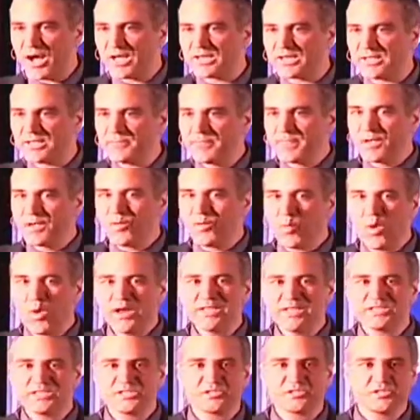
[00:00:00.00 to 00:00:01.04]
if a male
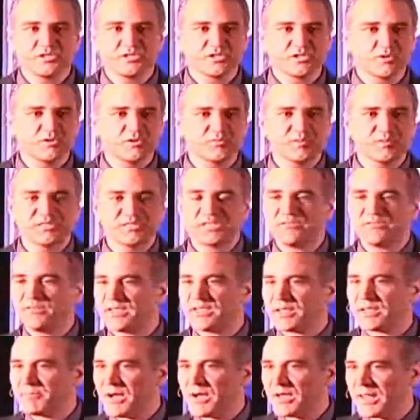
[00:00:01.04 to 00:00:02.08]
stem cell is in your
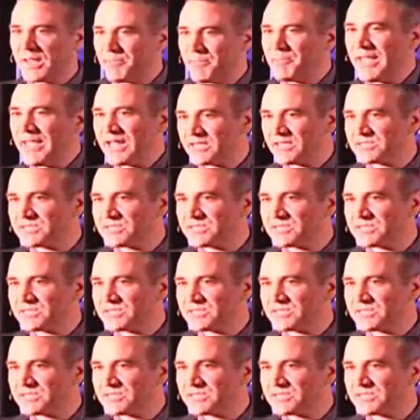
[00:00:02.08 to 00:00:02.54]
body,